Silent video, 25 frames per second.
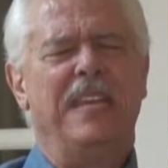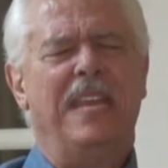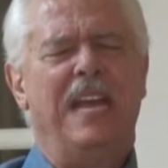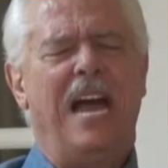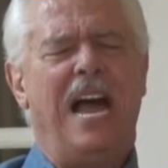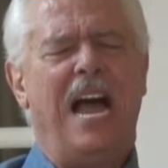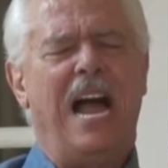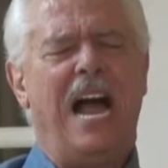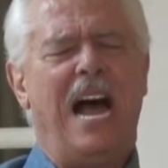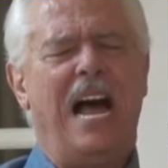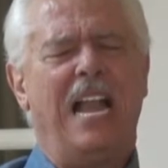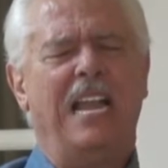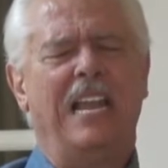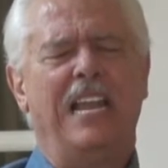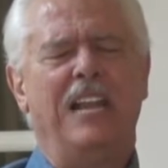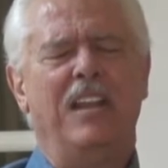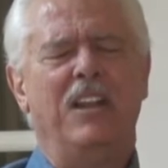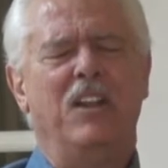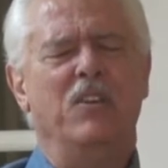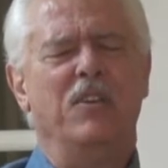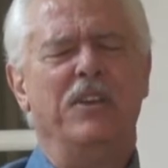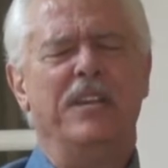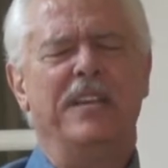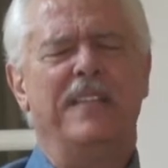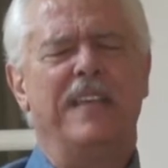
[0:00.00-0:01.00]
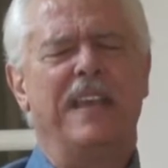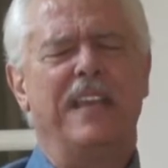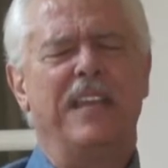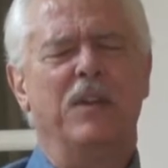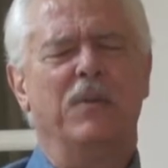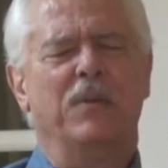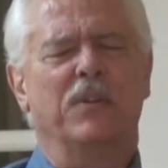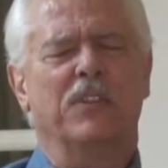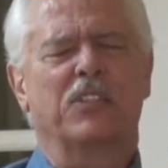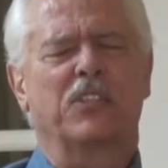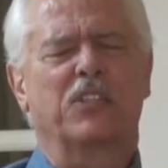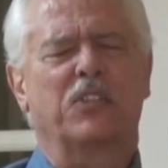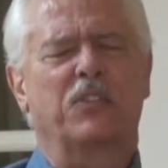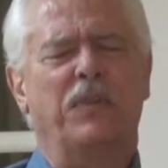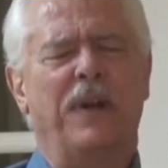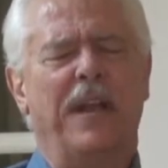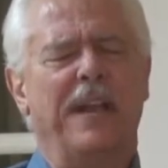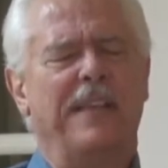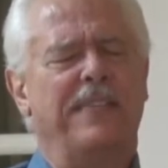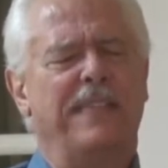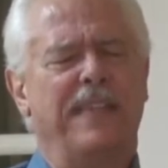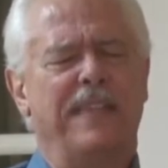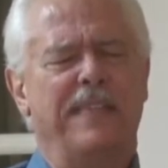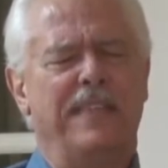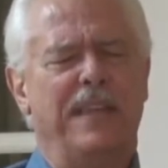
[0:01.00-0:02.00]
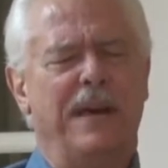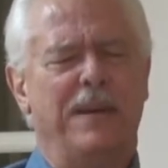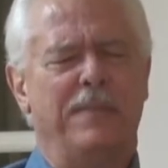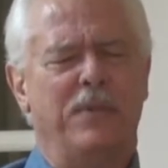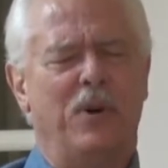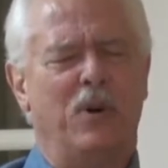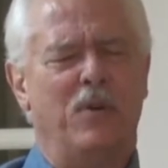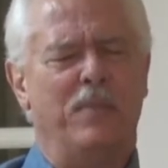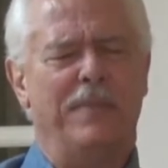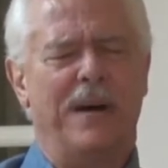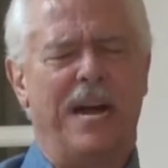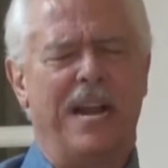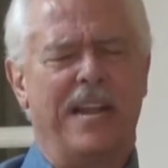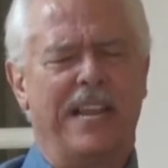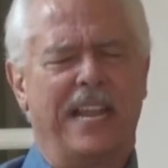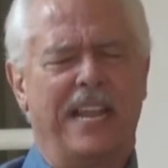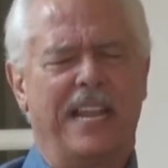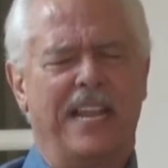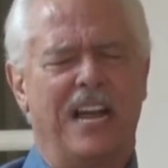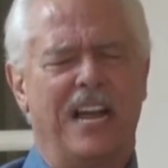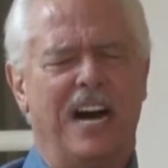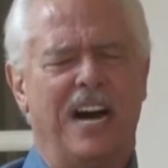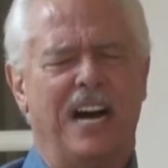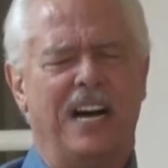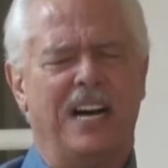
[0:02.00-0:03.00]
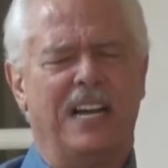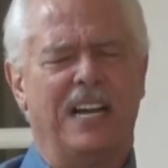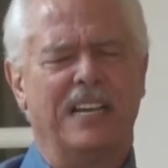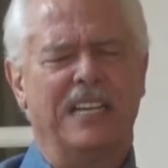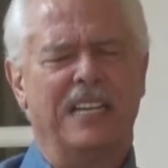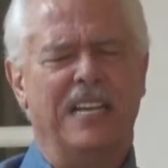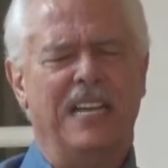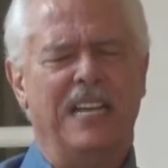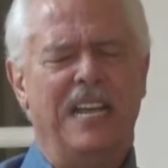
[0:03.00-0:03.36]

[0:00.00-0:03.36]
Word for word: Hallelujah, that you will strengthen them, Almighty God.